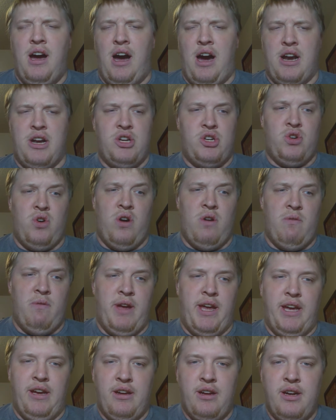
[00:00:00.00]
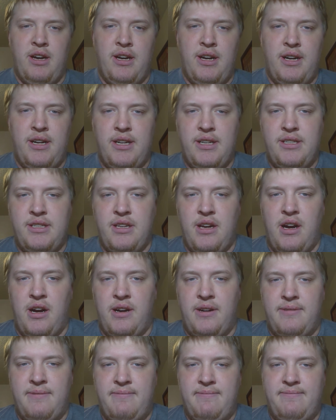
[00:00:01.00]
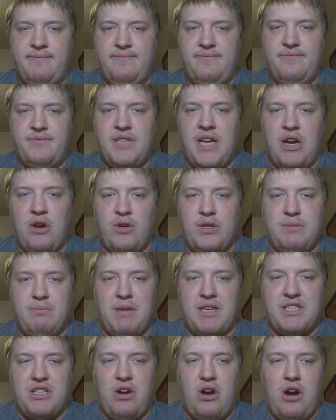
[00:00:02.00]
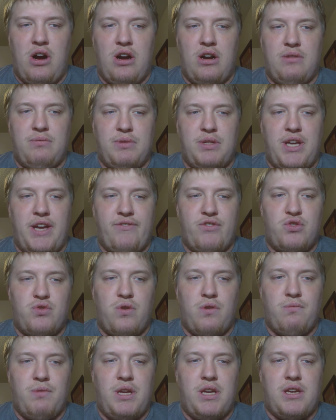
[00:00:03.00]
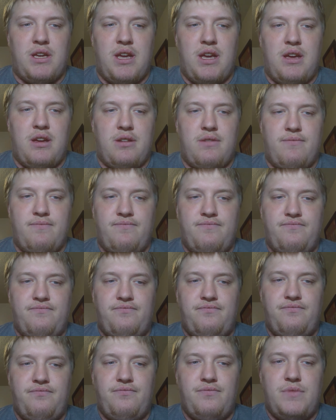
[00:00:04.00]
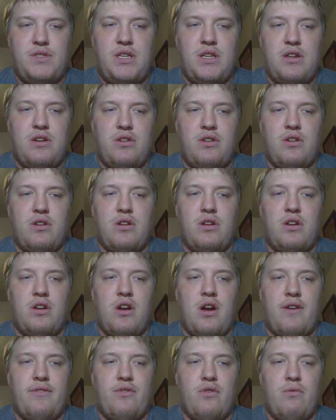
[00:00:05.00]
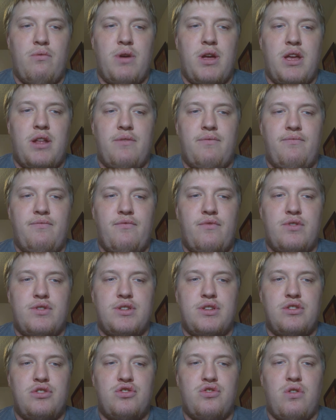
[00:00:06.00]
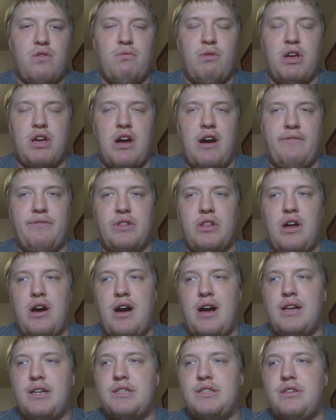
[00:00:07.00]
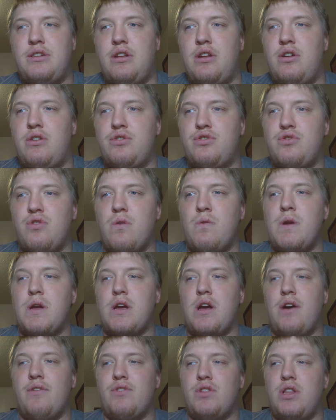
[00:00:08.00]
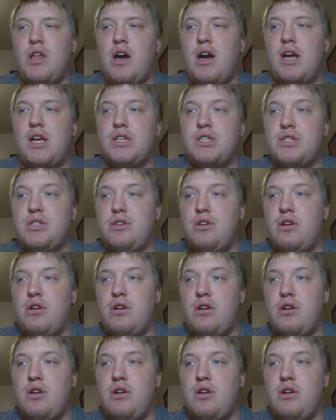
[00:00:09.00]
on a short week. So that always makes it hard when you have a short week and, you know, you're off a win versus a short week off a loss. You know, short week off a loss,